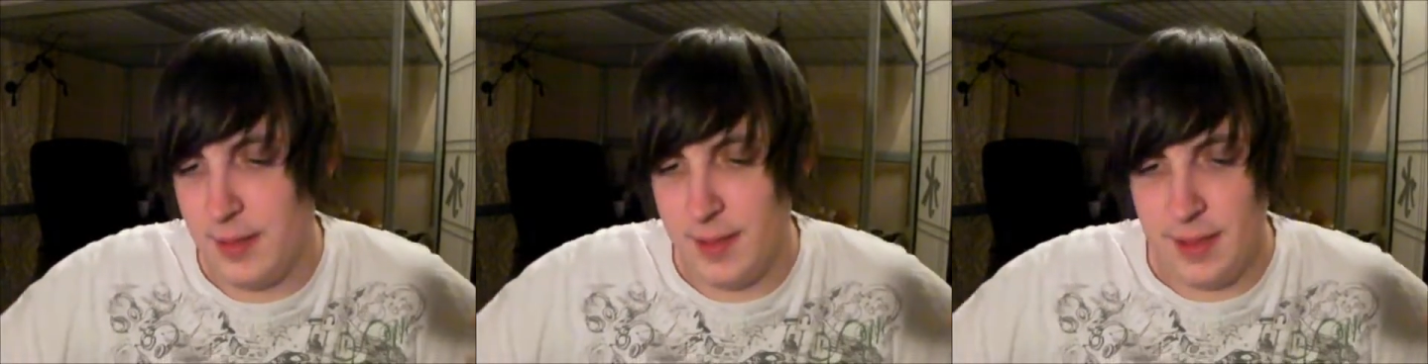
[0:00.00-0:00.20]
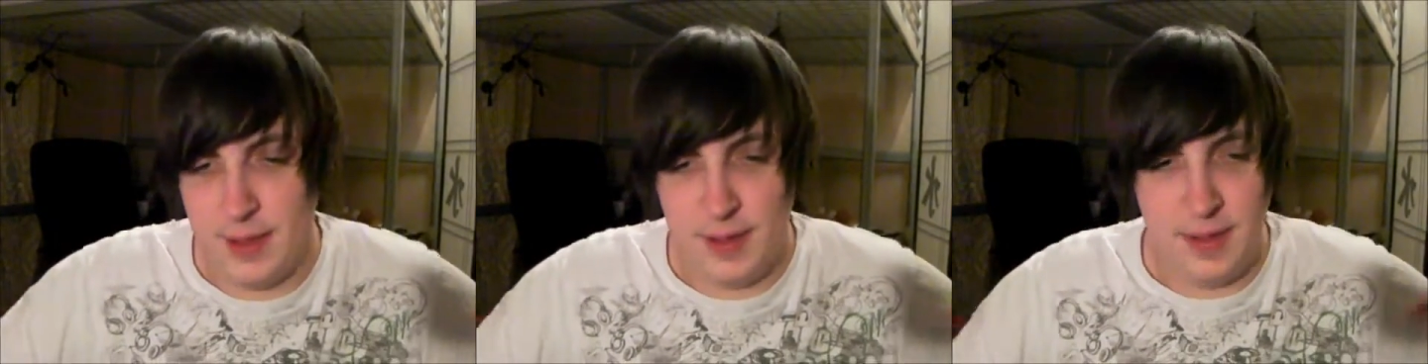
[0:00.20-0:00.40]

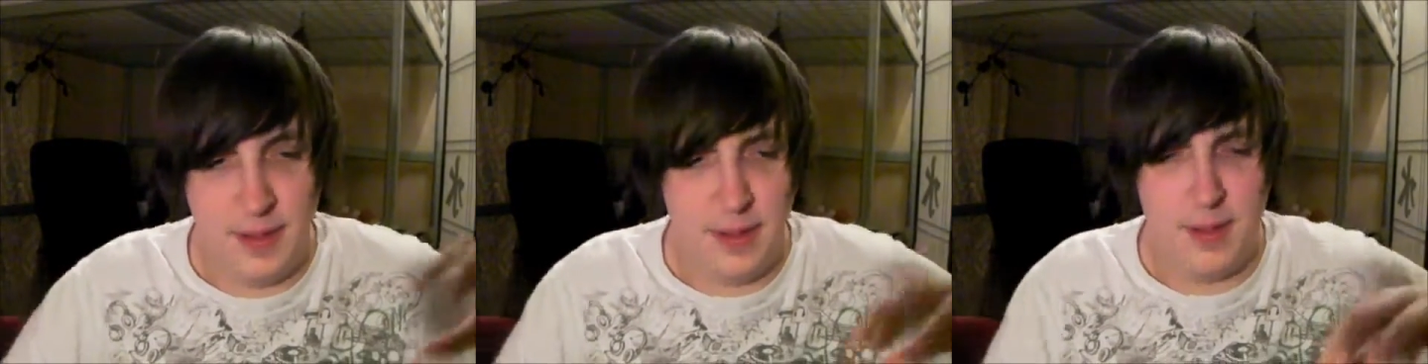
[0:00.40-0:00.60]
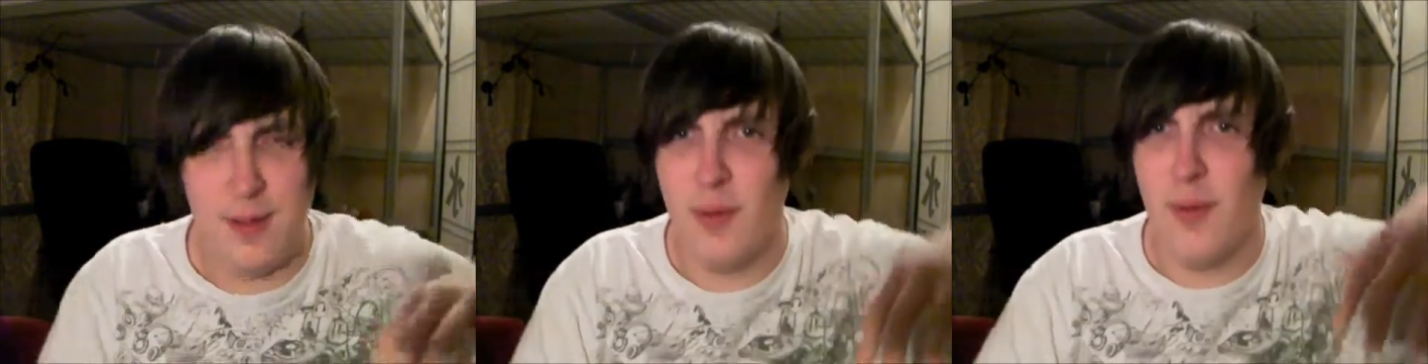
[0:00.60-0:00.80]
the
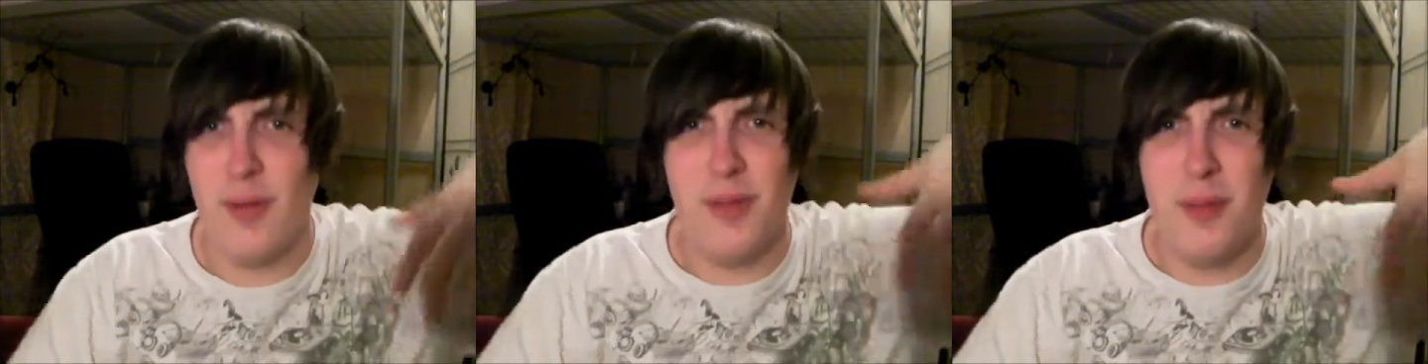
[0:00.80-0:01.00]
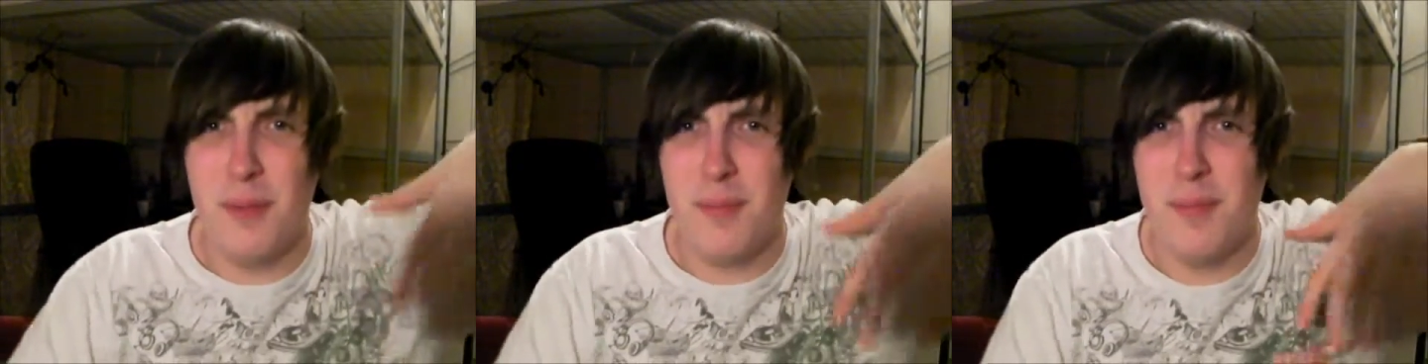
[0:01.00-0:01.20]
the
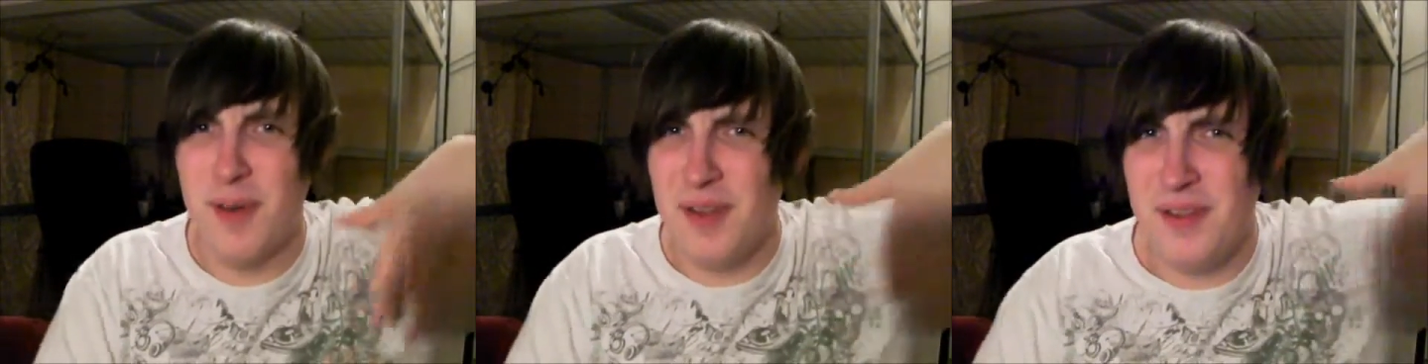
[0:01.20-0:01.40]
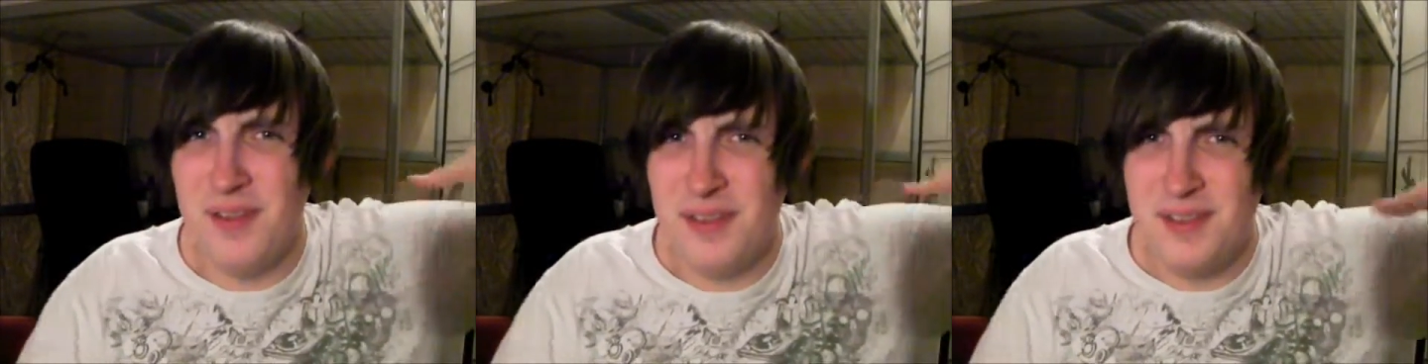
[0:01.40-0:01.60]
all the
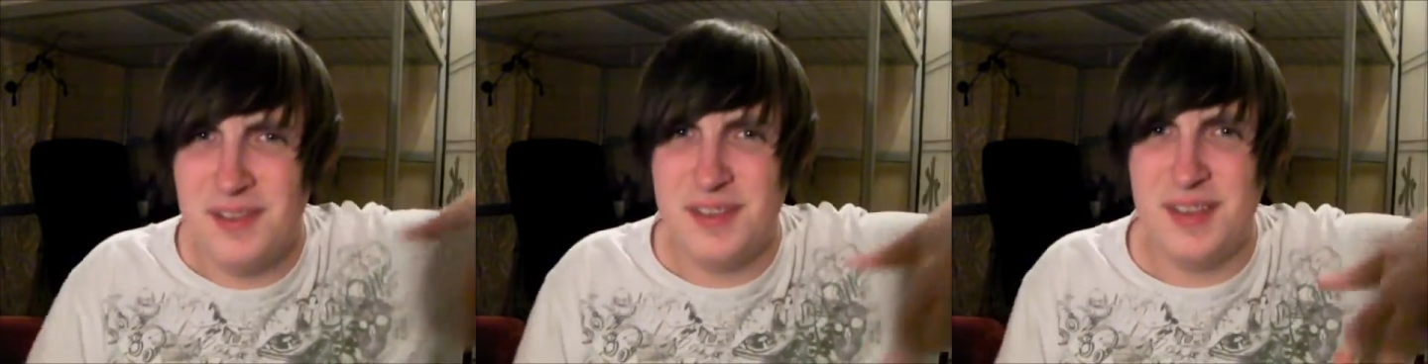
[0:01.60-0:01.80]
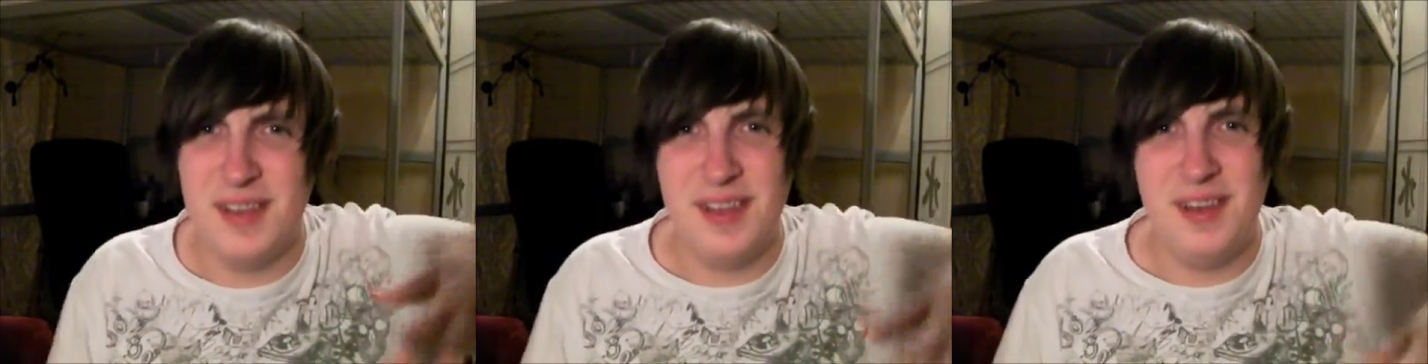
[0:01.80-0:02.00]

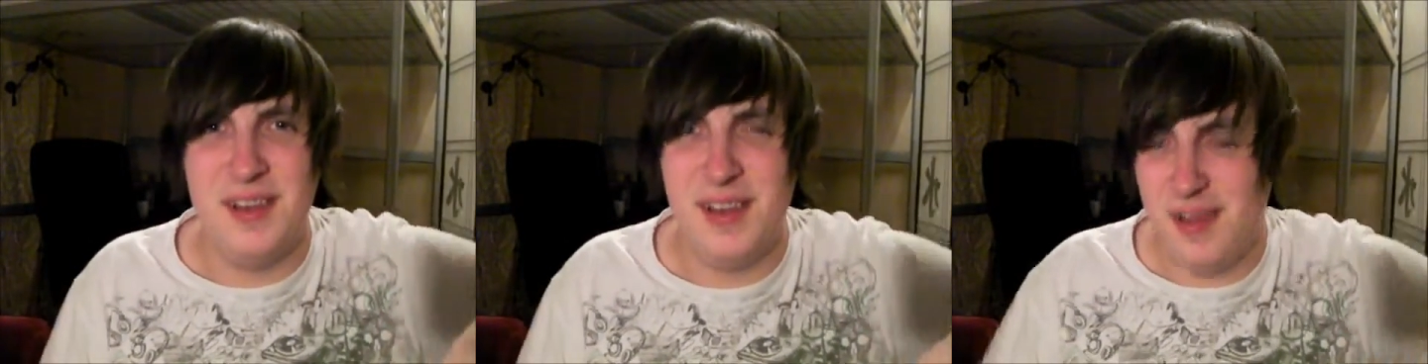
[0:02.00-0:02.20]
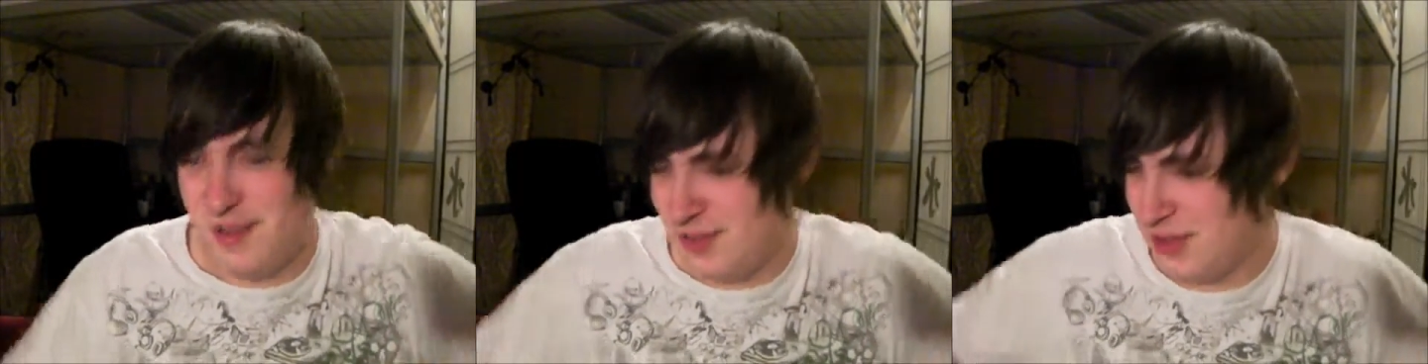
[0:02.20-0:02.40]
buttons
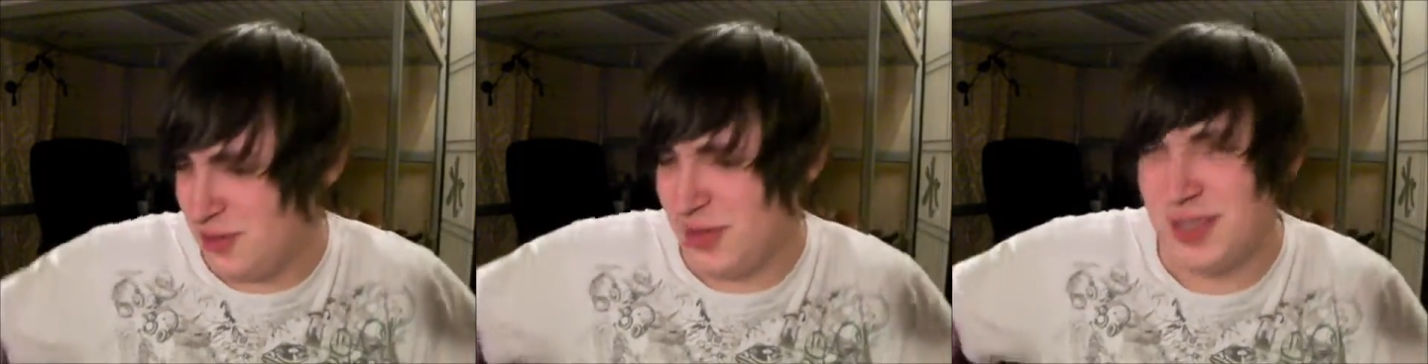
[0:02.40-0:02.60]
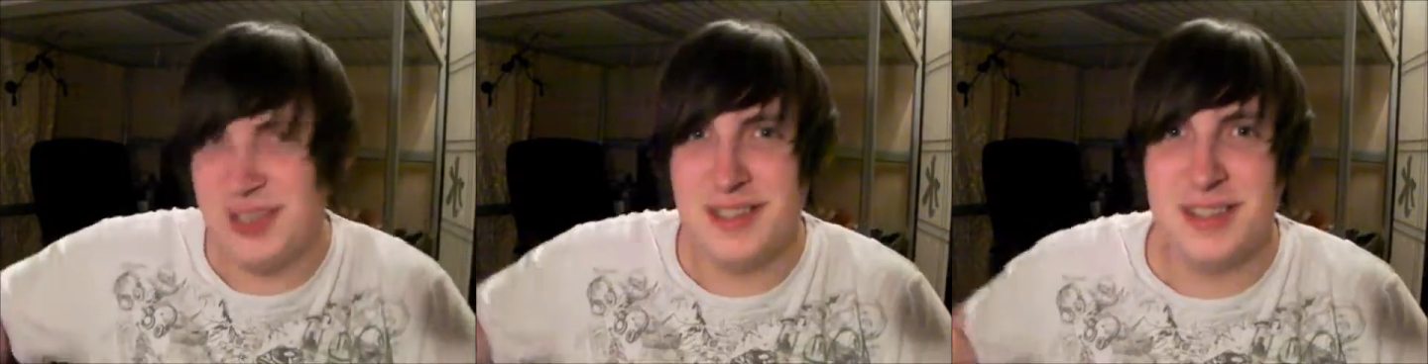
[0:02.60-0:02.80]
and and
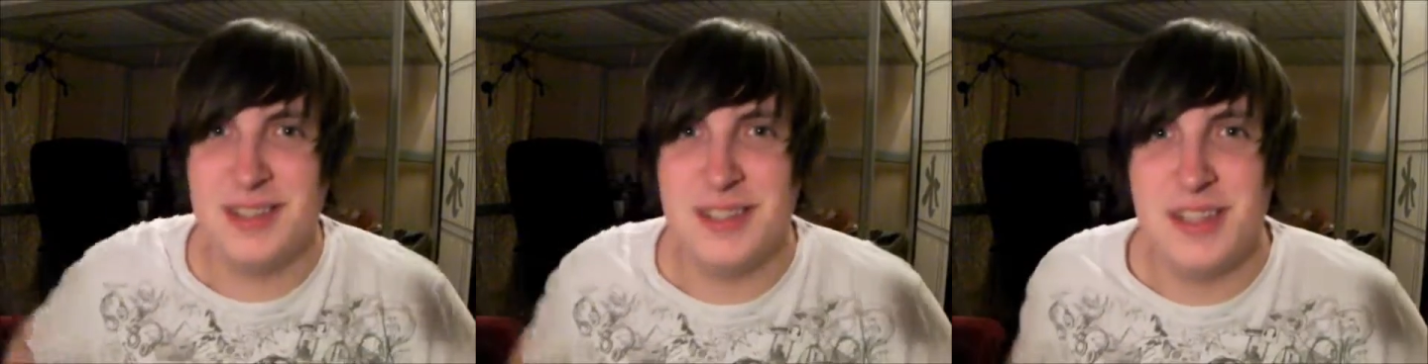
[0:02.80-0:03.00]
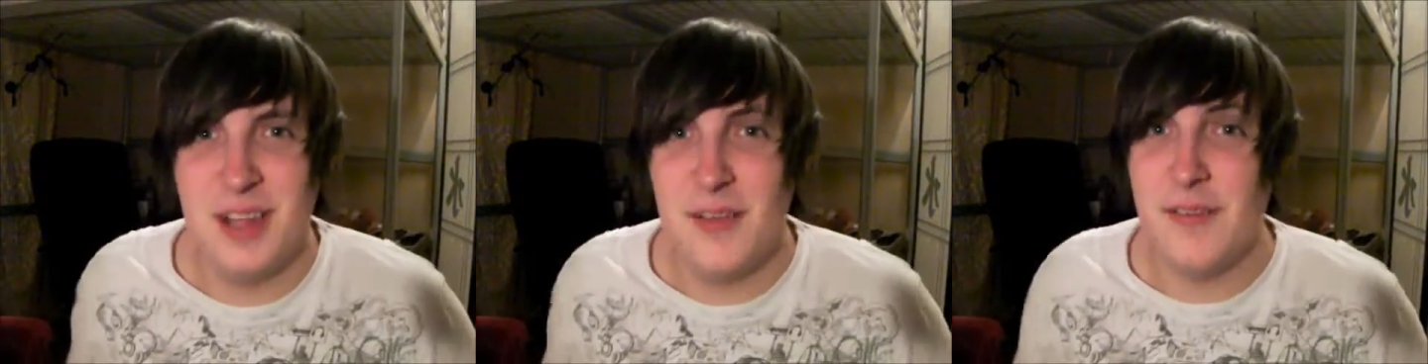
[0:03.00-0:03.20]
strings
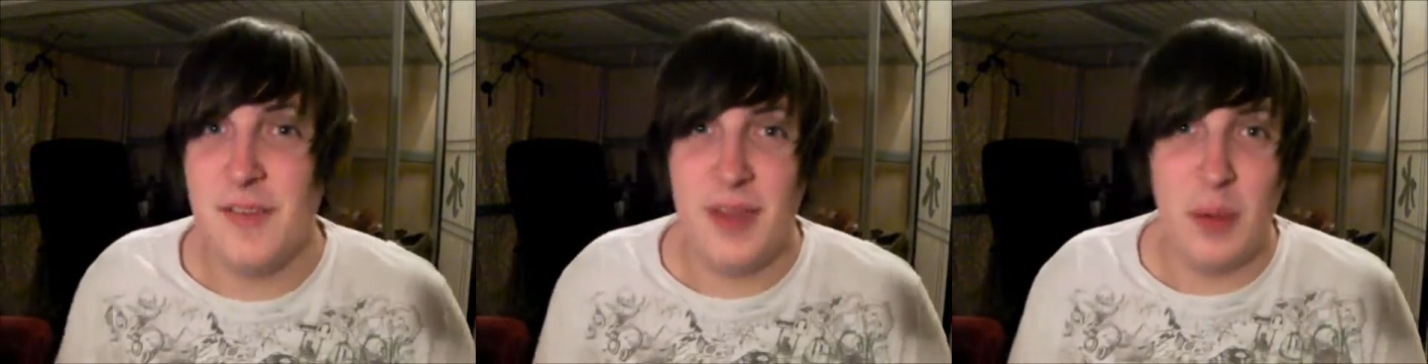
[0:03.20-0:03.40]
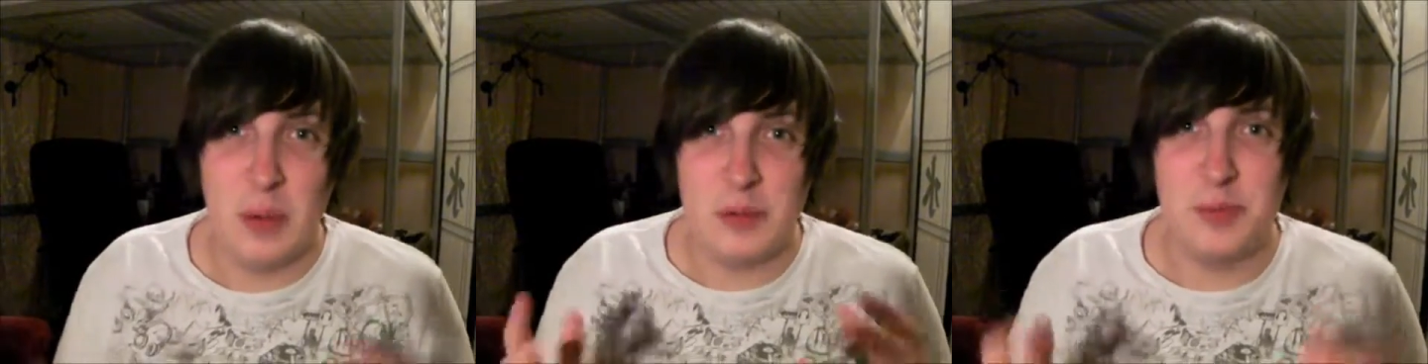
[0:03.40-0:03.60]
and stuff,
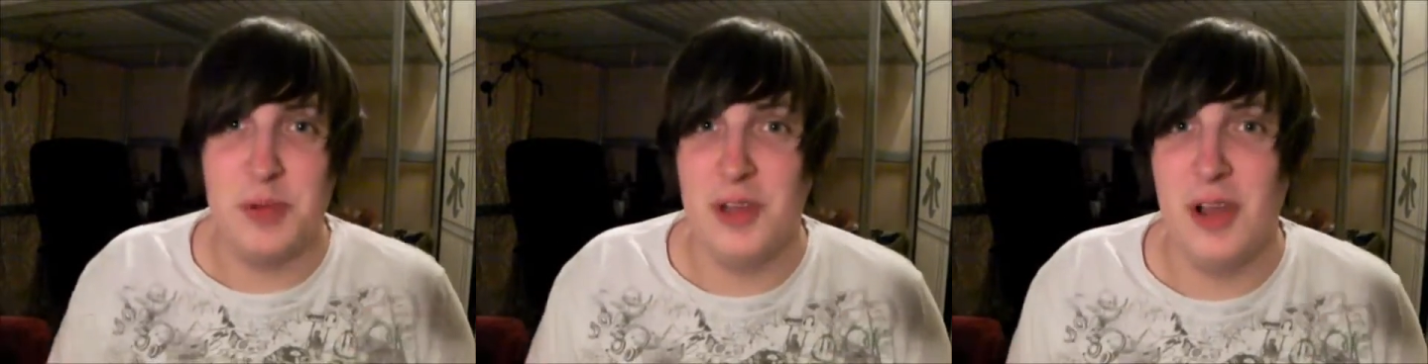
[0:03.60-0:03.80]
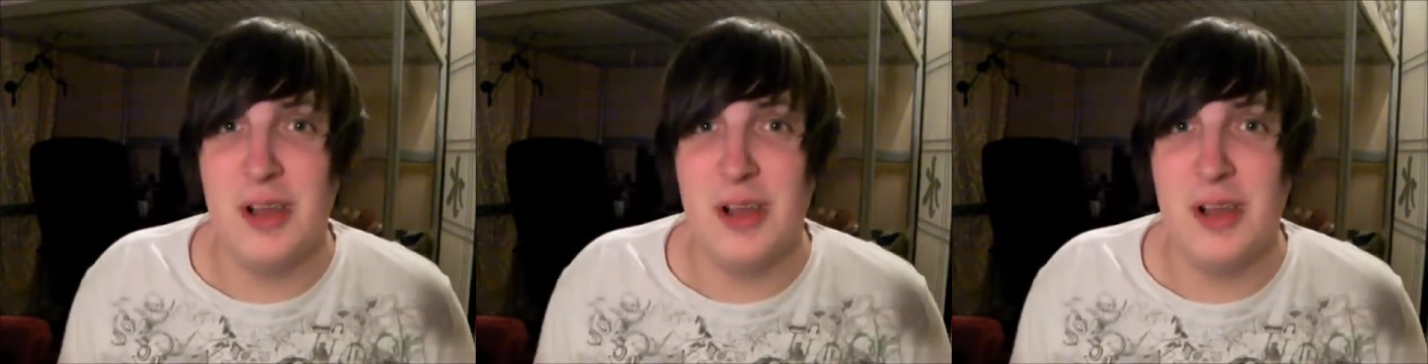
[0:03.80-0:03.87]
and that was pretty